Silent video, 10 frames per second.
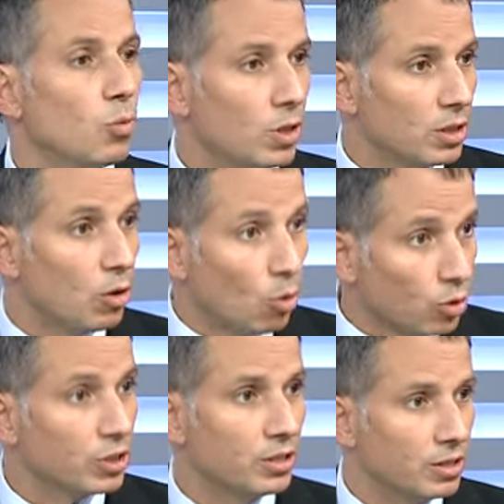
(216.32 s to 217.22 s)
were
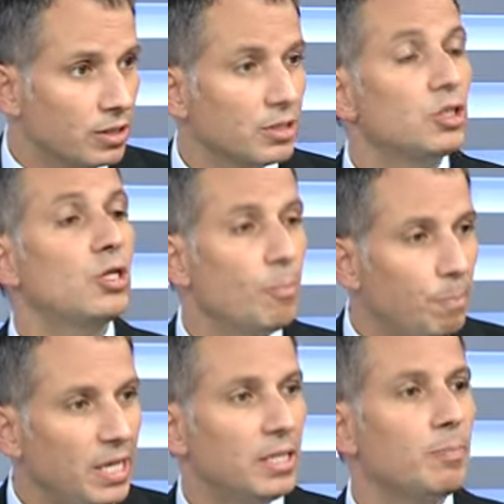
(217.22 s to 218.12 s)
ordered to
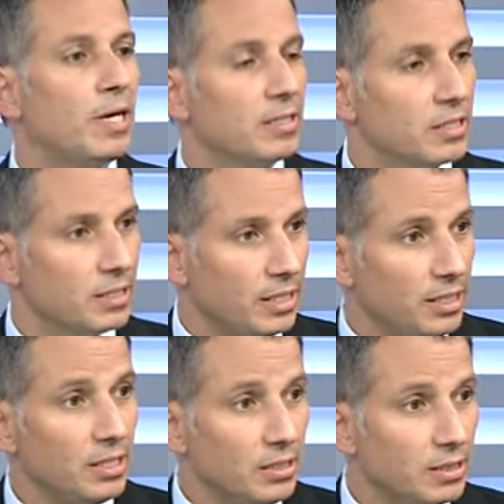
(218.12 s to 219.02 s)
beat
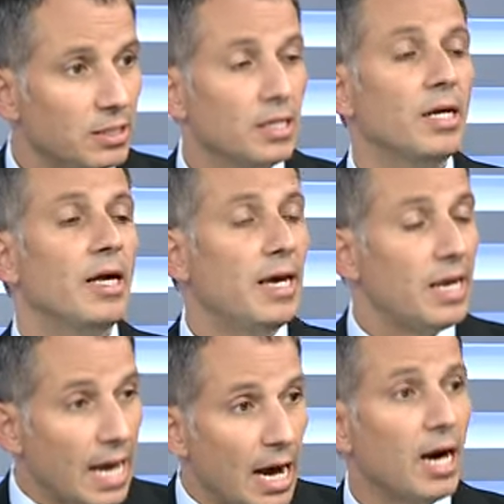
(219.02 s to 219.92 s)
Palestinians, and
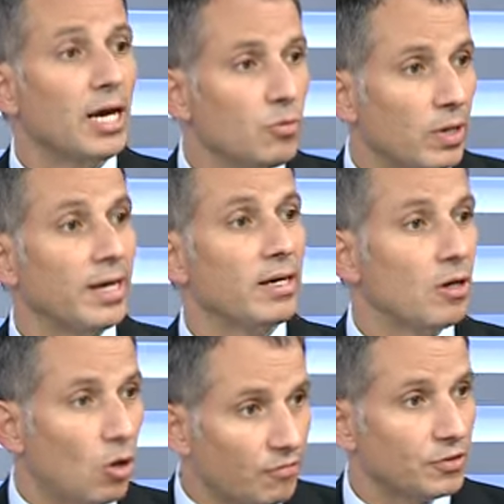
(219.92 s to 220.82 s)
a high-rank
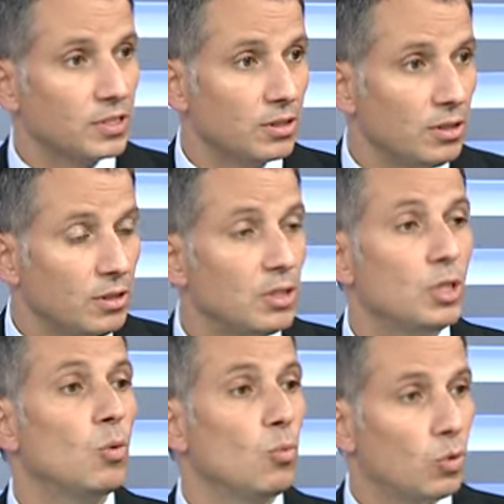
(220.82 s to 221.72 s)
officer
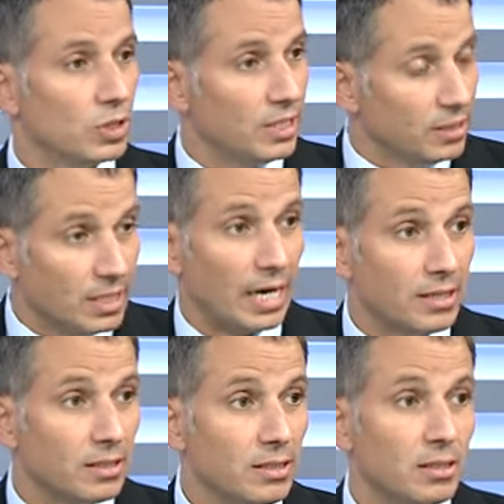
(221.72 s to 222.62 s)
was
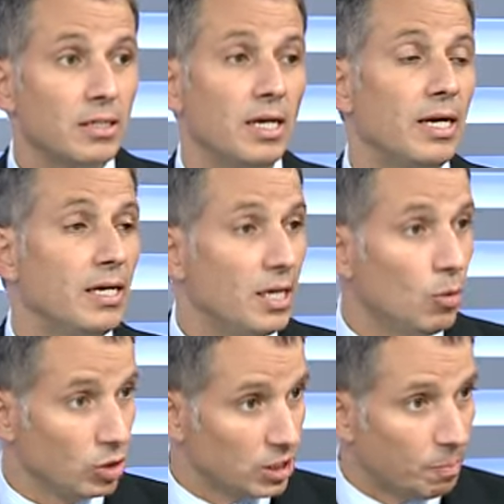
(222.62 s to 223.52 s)
indicted. He
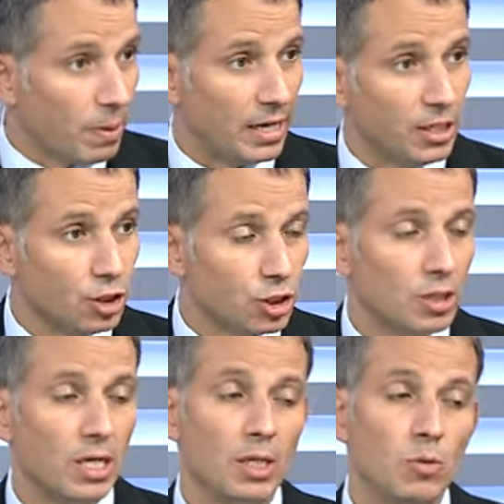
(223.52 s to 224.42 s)
was punished,
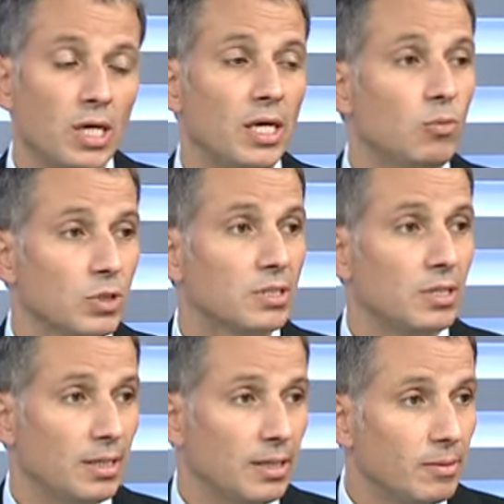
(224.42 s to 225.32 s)
and he was
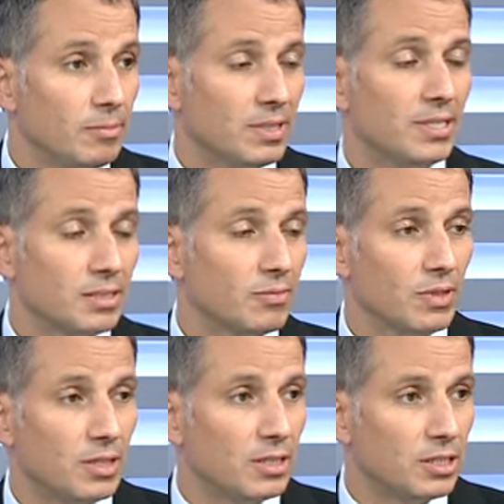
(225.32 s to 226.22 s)

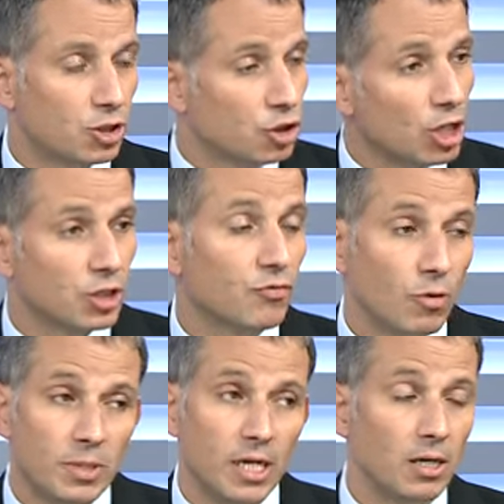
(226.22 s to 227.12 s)
discharged
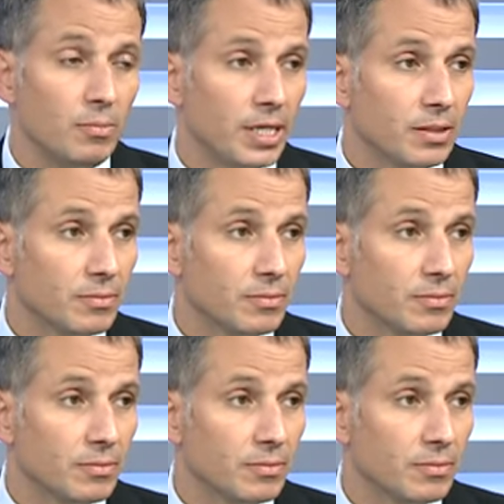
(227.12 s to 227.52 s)
from the army.